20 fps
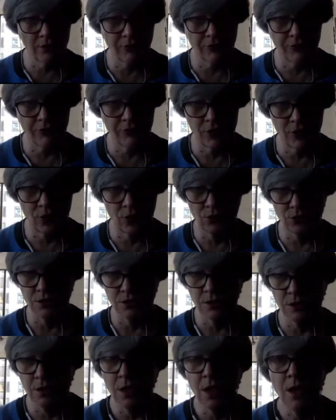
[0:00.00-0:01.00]

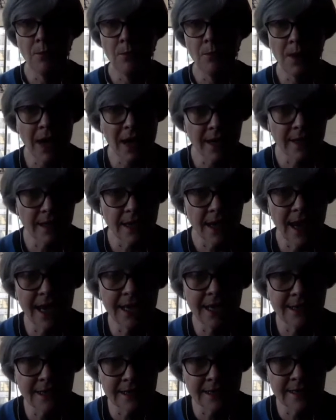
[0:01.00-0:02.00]
unfold. But
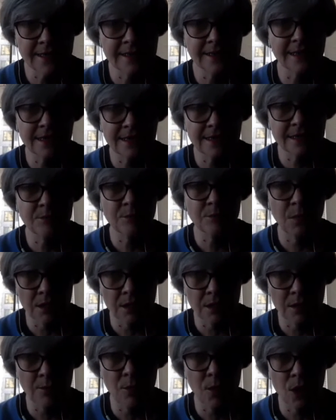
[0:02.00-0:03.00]
at this six
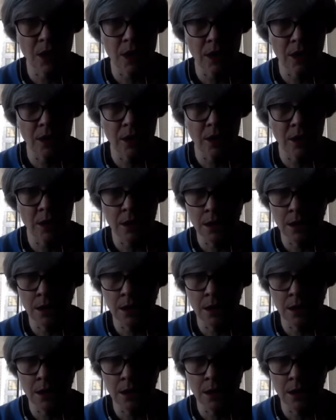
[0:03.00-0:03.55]
month mark,